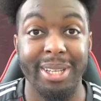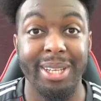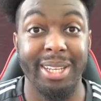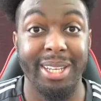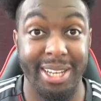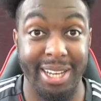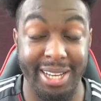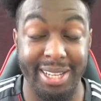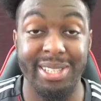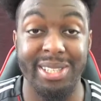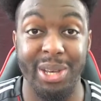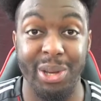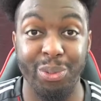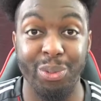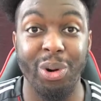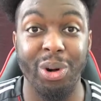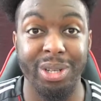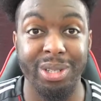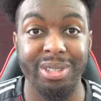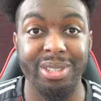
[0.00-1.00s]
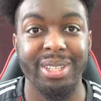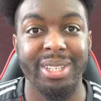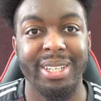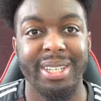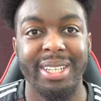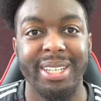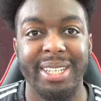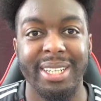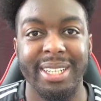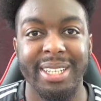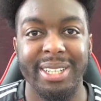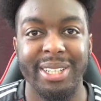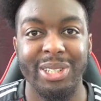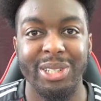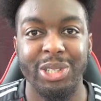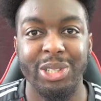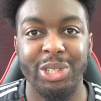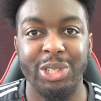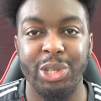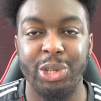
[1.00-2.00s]
Yes, it was.
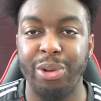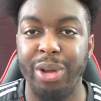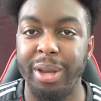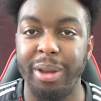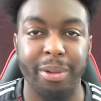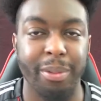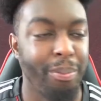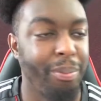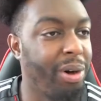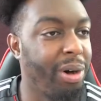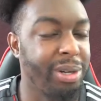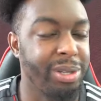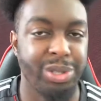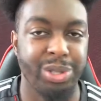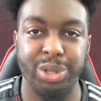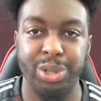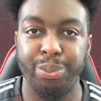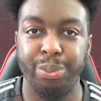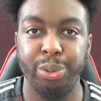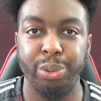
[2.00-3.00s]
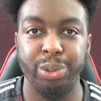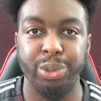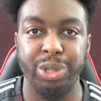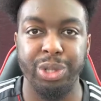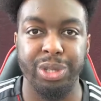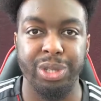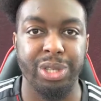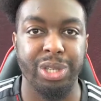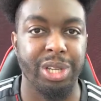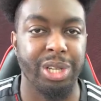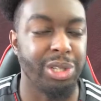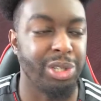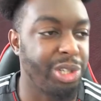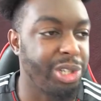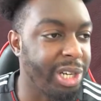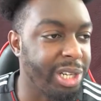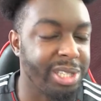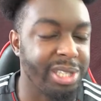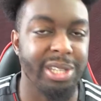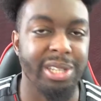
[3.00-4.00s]
Trent passes the ball just
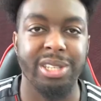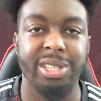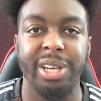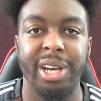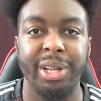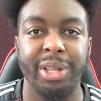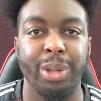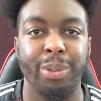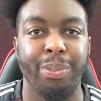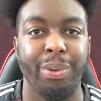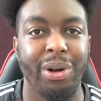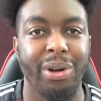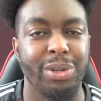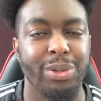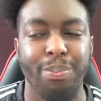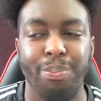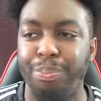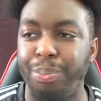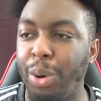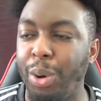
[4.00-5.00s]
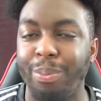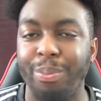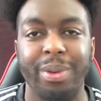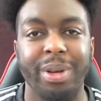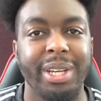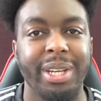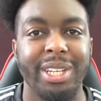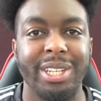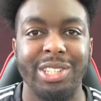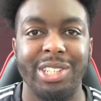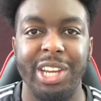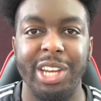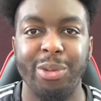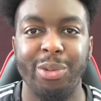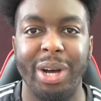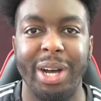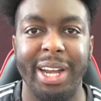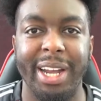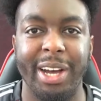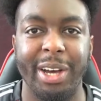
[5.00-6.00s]
inside the box. Boom. Gini
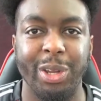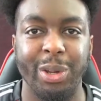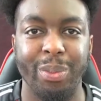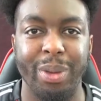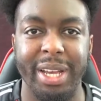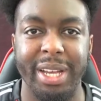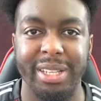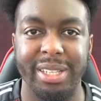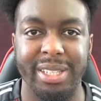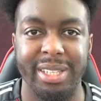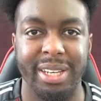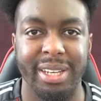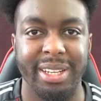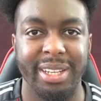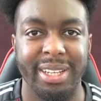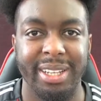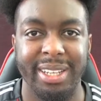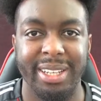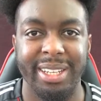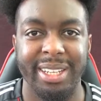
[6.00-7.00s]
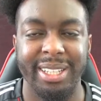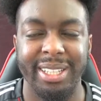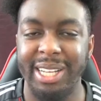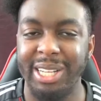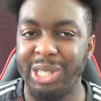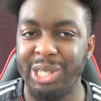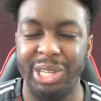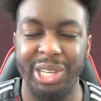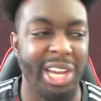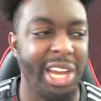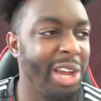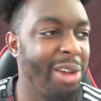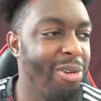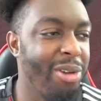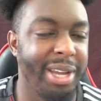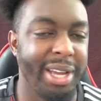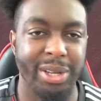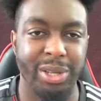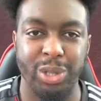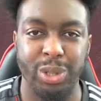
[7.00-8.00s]
Wijnaldum hits it. Then
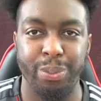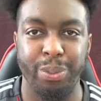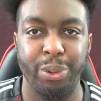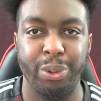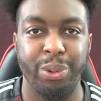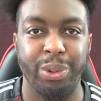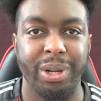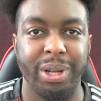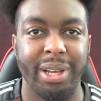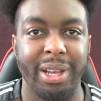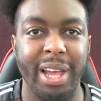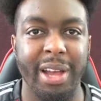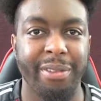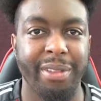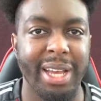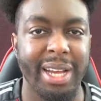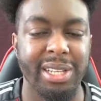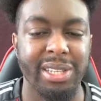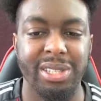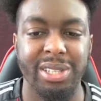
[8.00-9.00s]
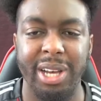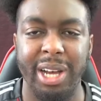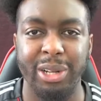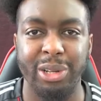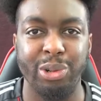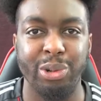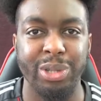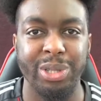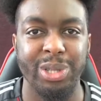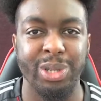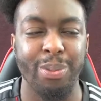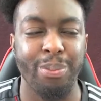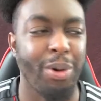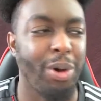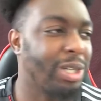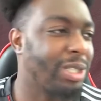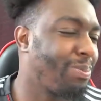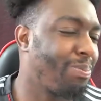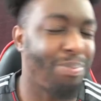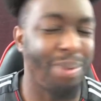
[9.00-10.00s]
Shaqiri gets the ball, left-hand side, crossing the
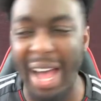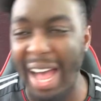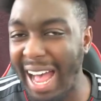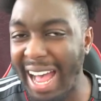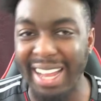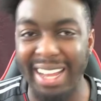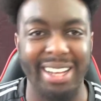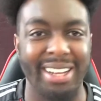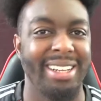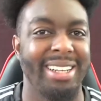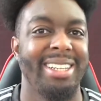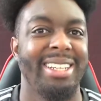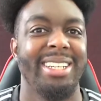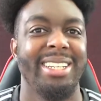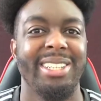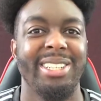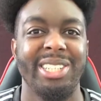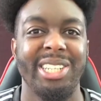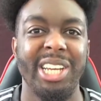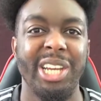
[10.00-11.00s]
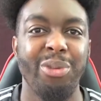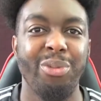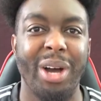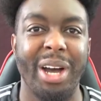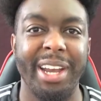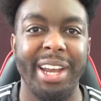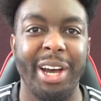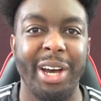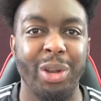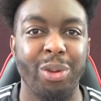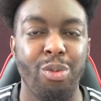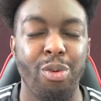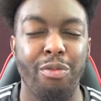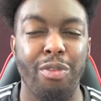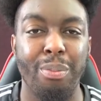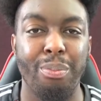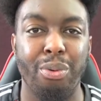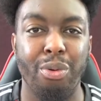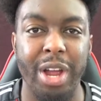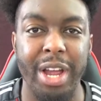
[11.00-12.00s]
box, bang! Gini Wijnaldum with
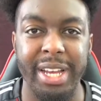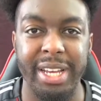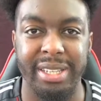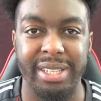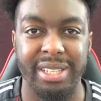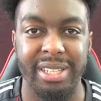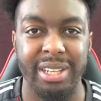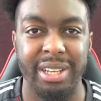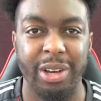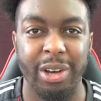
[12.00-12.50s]
a brace,